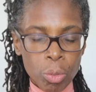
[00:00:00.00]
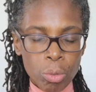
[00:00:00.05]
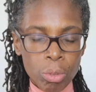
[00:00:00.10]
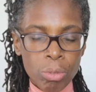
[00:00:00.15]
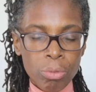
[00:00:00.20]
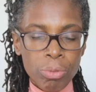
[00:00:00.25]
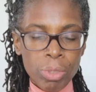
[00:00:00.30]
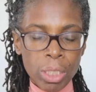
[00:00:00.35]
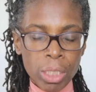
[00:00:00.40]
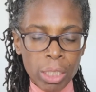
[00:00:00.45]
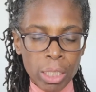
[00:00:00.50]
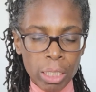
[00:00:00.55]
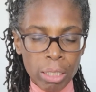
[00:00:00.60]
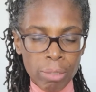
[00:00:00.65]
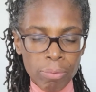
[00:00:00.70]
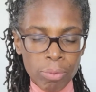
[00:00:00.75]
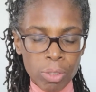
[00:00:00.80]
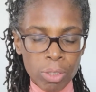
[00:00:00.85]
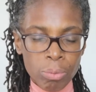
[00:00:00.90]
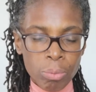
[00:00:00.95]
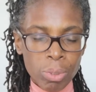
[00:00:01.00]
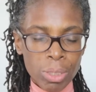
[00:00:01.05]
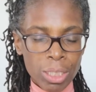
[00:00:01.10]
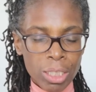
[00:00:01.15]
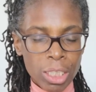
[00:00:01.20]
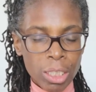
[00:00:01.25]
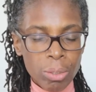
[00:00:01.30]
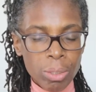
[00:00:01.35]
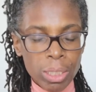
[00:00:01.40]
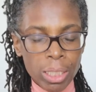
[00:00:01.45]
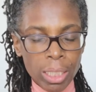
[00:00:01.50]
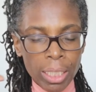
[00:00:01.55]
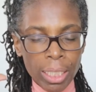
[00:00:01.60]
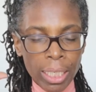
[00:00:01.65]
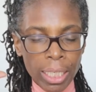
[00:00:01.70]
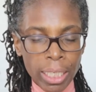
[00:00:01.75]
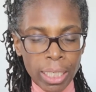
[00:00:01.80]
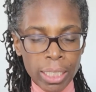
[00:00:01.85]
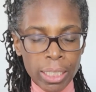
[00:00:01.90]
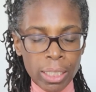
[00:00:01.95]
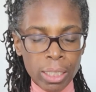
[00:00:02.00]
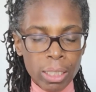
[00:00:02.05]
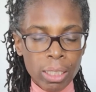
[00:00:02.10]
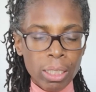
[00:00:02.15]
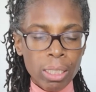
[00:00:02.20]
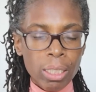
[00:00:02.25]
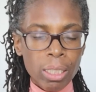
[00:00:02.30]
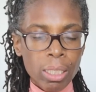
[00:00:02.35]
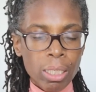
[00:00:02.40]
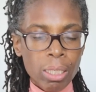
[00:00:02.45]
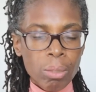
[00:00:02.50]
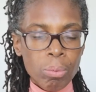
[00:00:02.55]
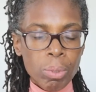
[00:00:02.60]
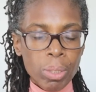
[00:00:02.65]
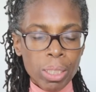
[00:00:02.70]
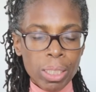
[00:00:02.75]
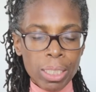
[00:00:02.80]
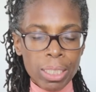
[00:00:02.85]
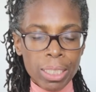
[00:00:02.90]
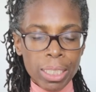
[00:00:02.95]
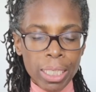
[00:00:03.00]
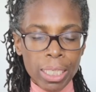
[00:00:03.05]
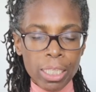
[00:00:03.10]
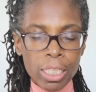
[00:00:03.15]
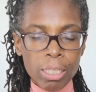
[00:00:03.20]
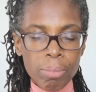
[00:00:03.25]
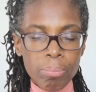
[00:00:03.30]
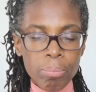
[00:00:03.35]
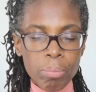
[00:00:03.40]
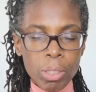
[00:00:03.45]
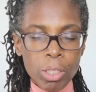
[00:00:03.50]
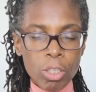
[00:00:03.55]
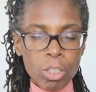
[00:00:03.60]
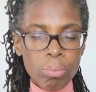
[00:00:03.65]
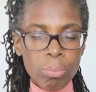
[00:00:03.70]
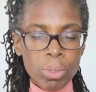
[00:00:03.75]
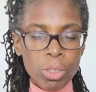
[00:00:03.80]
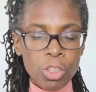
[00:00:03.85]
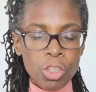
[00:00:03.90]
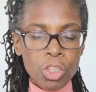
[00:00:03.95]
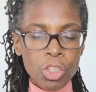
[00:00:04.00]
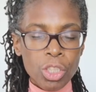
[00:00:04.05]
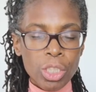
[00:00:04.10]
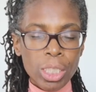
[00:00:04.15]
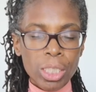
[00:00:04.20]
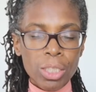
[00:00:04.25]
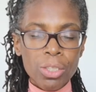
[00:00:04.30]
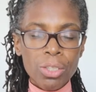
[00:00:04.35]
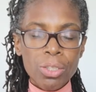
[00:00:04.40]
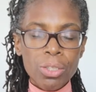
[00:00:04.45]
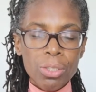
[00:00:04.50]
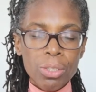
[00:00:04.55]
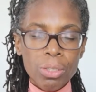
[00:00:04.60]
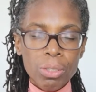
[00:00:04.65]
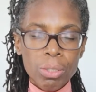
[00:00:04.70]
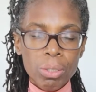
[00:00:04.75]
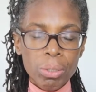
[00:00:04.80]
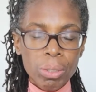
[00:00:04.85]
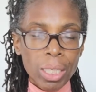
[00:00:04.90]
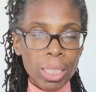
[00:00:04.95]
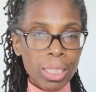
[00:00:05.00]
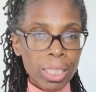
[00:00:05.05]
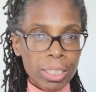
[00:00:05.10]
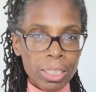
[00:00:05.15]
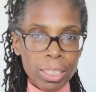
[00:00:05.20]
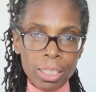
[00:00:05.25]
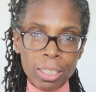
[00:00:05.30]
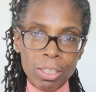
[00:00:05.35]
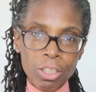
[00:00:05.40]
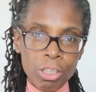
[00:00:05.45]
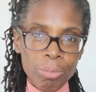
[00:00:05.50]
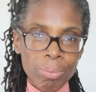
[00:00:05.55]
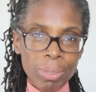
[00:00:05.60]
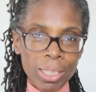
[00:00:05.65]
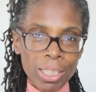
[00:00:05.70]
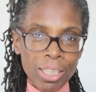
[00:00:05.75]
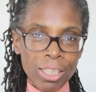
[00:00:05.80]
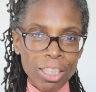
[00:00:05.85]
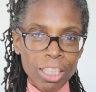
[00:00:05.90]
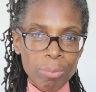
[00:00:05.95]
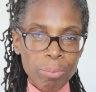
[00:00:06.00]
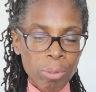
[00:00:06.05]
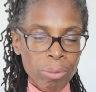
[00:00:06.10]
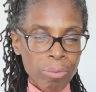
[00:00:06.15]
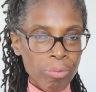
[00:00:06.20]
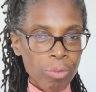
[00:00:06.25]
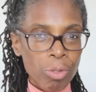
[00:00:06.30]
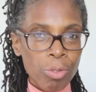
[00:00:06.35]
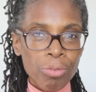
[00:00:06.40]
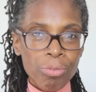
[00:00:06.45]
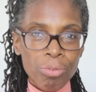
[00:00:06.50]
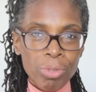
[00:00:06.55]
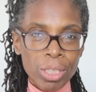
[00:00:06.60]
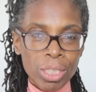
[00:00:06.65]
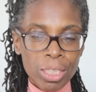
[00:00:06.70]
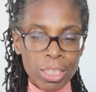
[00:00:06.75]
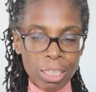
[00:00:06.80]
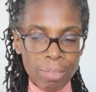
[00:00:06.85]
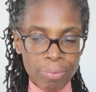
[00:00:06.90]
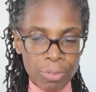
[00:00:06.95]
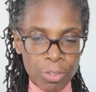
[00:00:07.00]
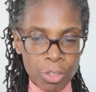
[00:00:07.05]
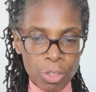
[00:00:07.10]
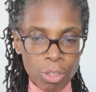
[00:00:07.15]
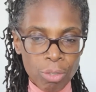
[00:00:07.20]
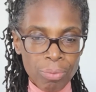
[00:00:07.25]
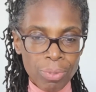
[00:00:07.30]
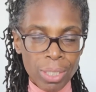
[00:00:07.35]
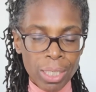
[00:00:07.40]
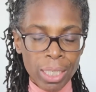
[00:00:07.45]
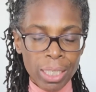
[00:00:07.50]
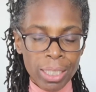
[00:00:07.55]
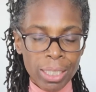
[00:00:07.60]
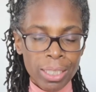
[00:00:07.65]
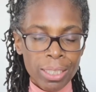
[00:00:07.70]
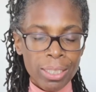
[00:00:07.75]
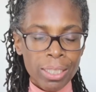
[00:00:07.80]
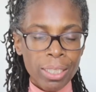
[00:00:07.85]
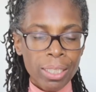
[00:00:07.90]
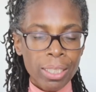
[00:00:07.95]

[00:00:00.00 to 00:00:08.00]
to arrive, because we're so in our head. We're going to take a moment just to, I like to close my eyes, but feel free to have a soft gaze.